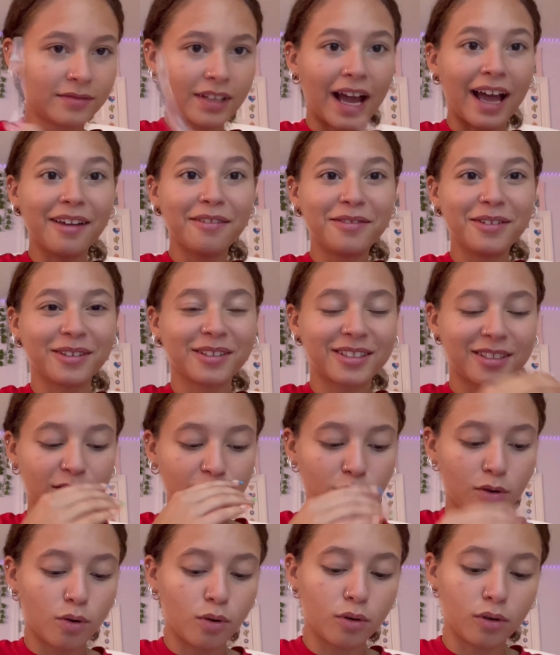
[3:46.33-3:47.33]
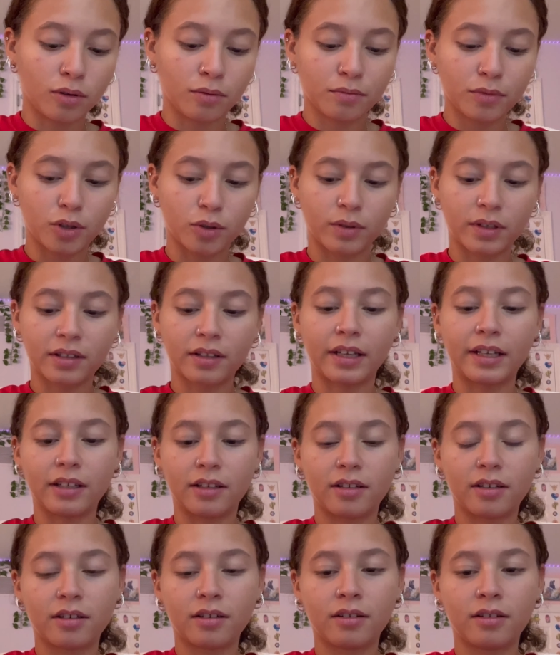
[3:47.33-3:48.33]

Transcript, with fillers: I feel so cool doing like